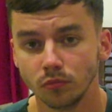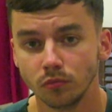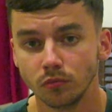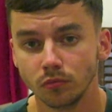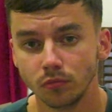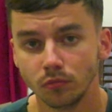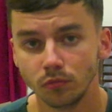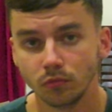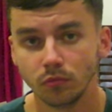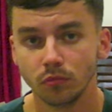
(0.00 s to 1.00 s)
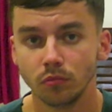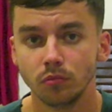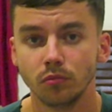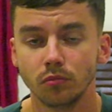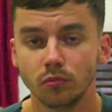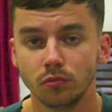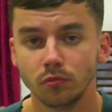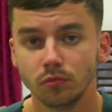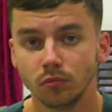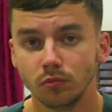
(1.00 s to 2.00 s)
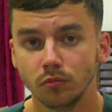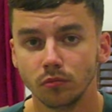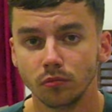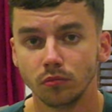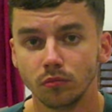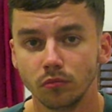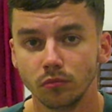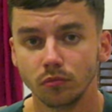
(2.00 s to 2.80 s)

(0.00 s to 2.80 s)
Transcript: This person isn't speaking.